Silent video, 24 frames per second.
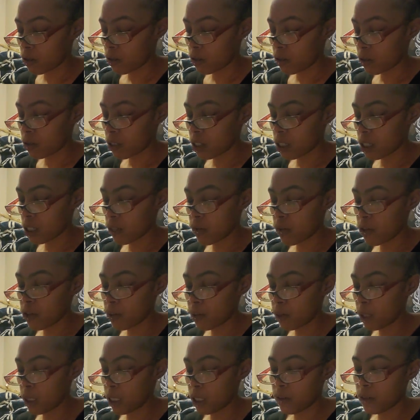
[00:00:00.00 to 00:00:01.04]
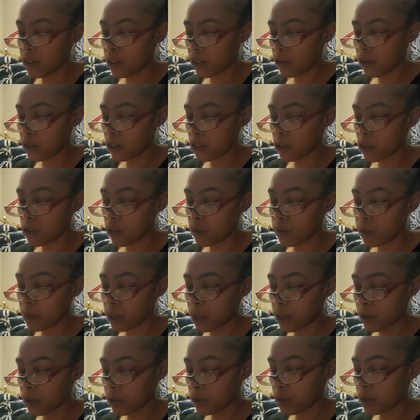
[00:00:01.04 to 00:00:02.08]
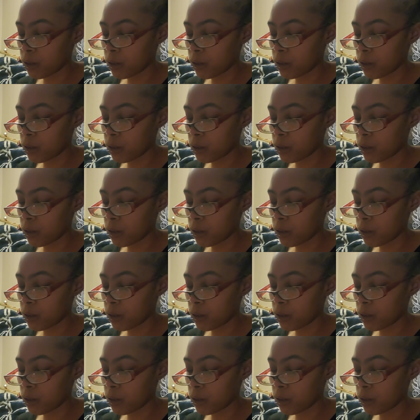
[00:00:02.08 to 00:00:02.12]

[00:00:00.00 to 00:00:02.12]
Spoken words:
What's if you believe here for Scorpio?